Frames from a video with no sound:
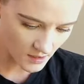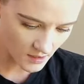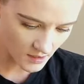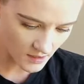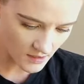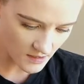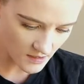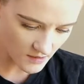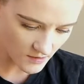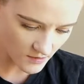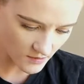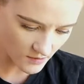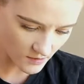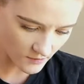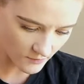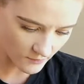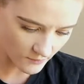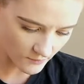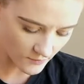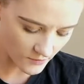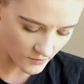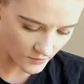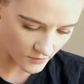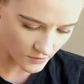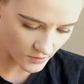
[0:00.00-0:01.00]
just took a
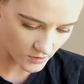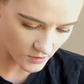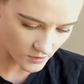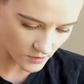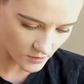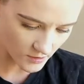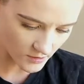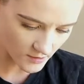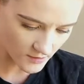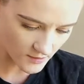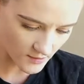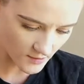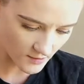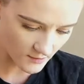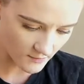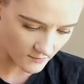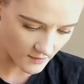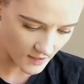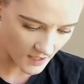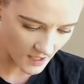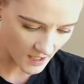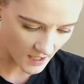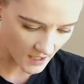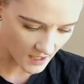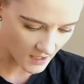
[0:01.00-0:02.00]
few shots
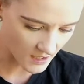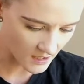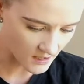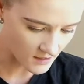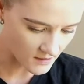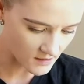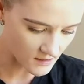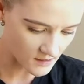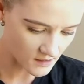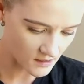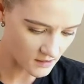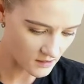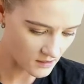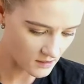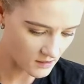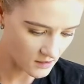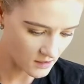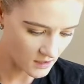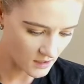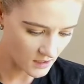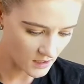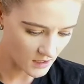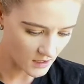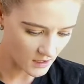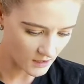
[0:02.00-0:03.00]
overhead,
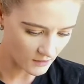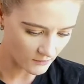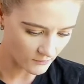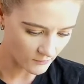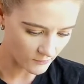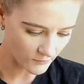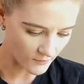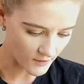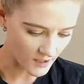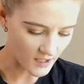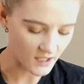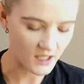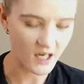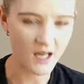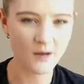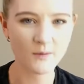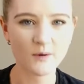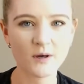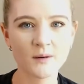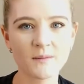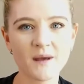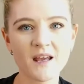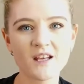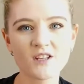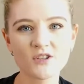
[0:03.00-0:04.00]
in front. I want
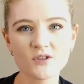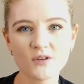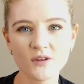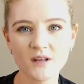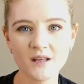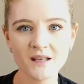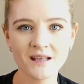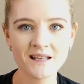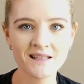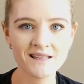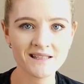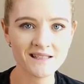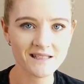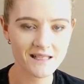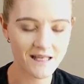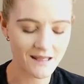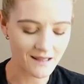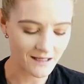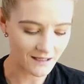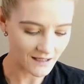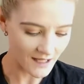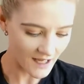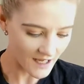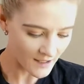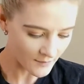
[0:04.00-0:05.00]
to make sure that you can see the
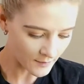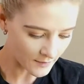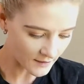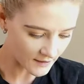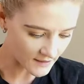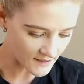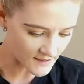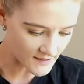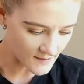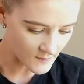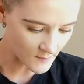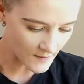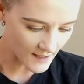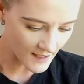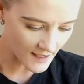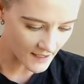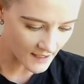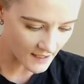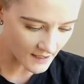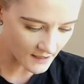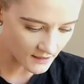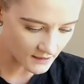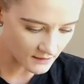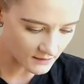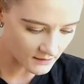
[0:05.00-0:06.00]
label as
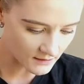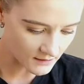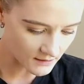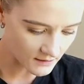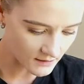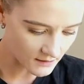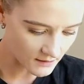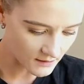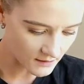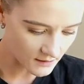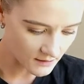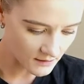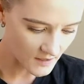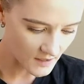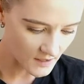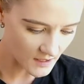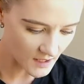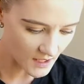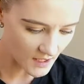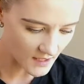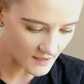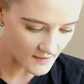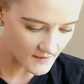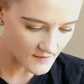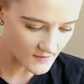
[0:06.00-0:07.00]
well.
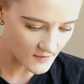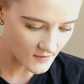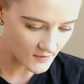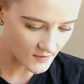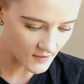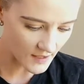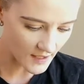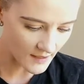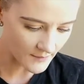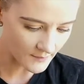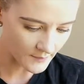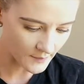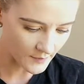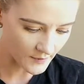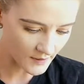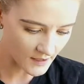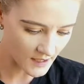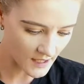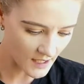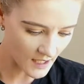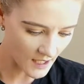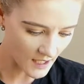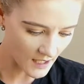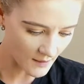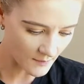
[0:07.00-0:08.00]
yeah, so I'm
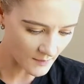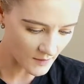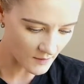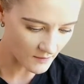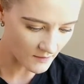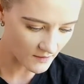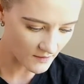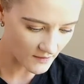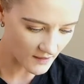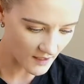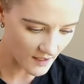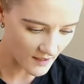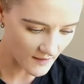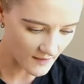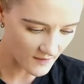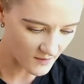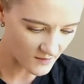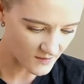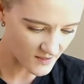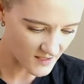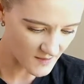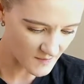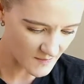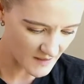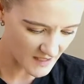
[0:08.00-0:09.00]
pretty happy with that. There'll
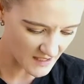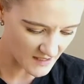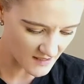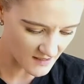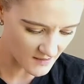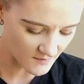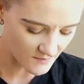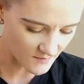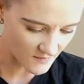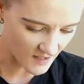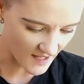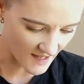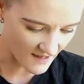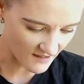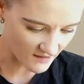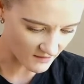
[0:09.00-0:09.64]
just be some like